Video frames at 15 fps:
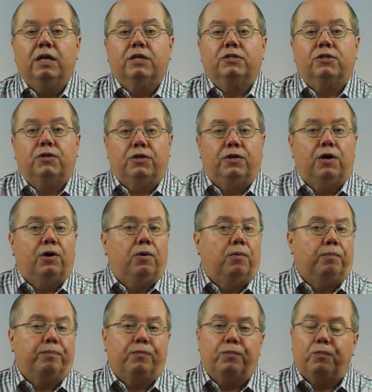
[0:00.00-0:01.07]
So, you
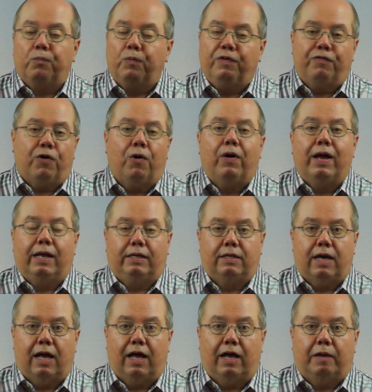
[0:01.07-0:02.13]
know, we've all had
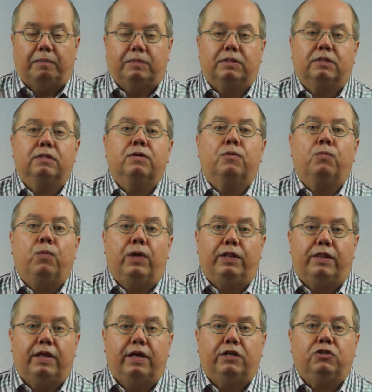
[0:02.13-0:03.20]
times when
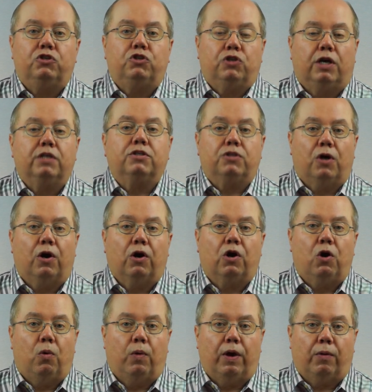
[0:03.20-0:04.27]
things just aren't
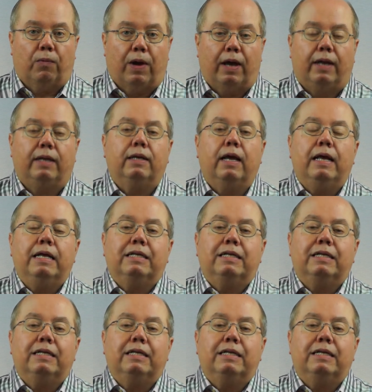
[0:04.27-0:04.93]
going right.